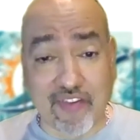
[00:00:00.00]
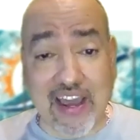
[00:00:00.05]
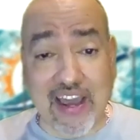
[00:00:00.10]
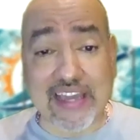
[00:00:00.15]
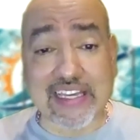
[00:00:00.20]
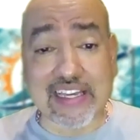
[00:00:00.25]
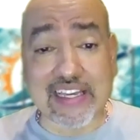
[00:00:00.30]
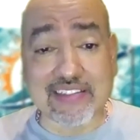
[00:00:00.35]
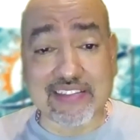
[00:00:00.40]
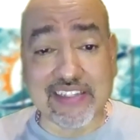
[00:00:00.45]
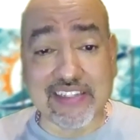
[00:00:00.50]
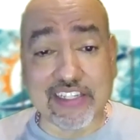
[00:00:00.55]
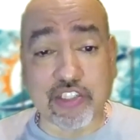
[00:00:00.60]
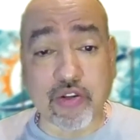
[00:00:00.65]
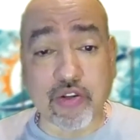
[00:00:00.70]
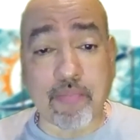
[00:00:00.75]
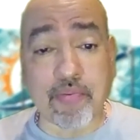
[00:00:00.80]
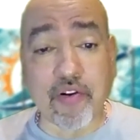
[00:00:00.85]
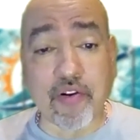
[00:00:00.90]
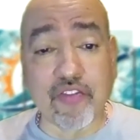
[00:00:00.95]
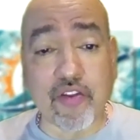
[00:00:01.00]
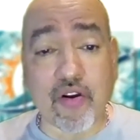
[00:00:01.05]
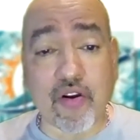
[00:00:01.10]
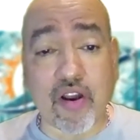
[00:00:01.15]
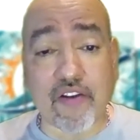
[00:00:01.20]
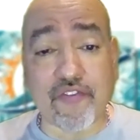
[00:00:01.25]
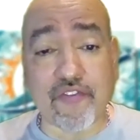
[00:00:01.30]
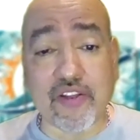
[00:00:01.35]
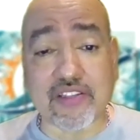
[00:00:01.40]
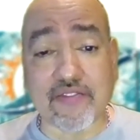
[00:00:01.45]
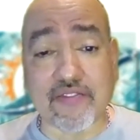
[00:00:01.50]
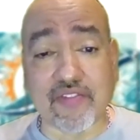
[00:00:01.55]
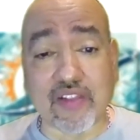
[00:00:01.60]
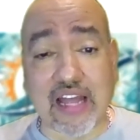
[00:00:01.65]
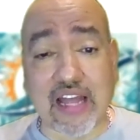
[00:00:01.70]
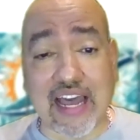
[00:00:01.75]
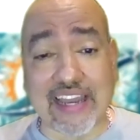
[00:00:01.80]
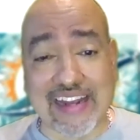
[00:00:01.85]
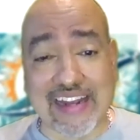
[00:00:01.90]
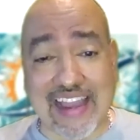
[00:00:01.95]
The Vikings need to improve their
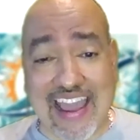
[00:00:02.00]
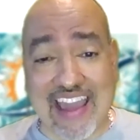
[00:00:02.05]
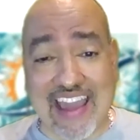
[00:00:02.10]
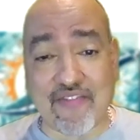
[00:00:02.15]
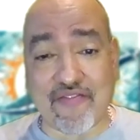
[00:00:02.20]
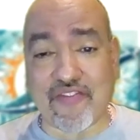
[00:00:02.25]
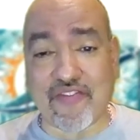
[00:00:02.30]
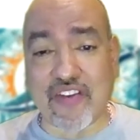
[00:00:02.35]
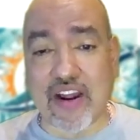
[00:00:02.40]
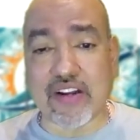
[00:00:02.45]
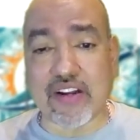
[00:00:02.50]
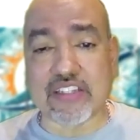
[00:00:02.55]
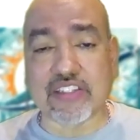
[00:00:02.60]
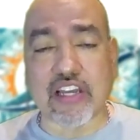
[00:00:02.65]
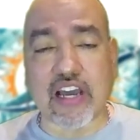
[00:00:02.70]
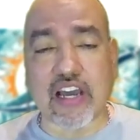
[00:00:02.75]
offensive line, and Vera